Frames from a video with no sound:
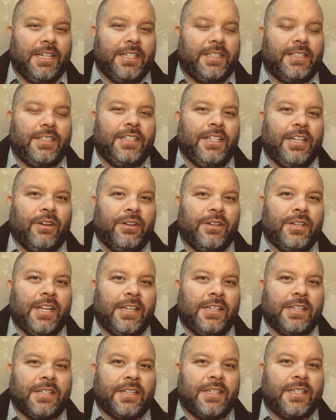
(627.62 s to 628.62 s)
it
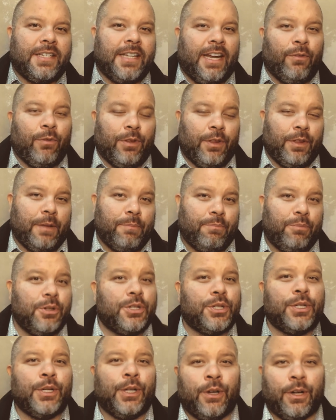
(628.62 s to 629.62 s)
doesn't say whether they
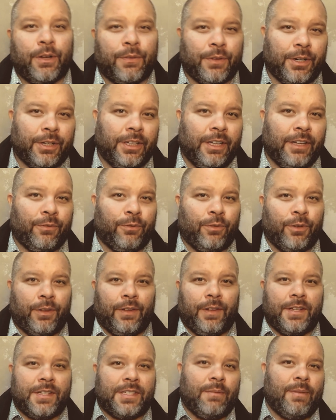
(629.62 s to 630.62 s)
pushed the goat off the cliff, whether
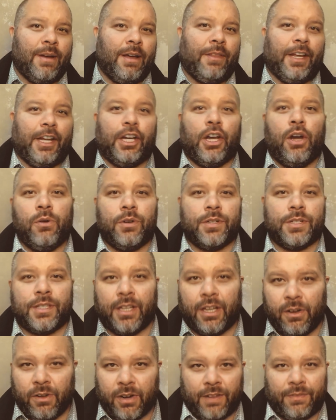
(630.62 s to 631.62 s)
they coaxed the
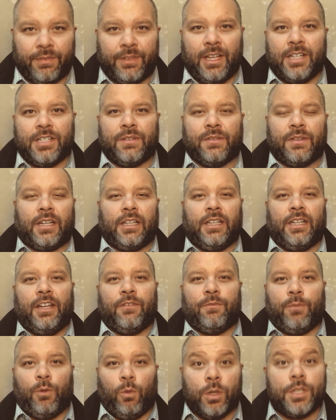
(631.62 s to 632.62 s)
goat off the edge of the
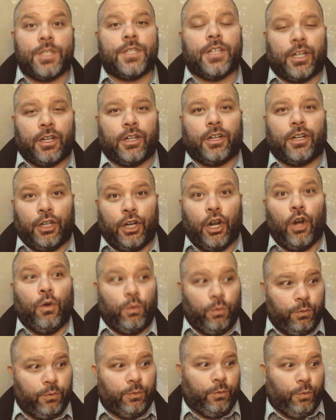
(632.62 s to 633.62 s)
cliff. But once the
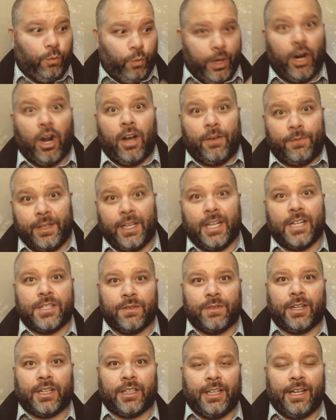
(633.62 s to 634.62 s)
goat went off the edge of
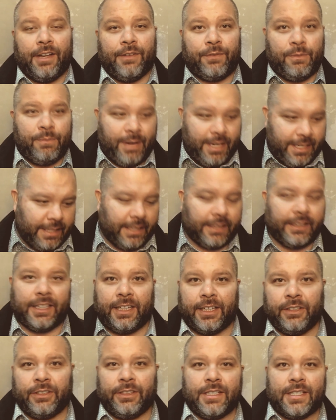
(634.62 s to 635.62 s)
the cliff and basically
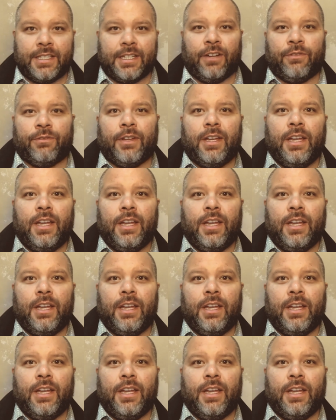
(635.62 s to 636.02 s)
killed itself,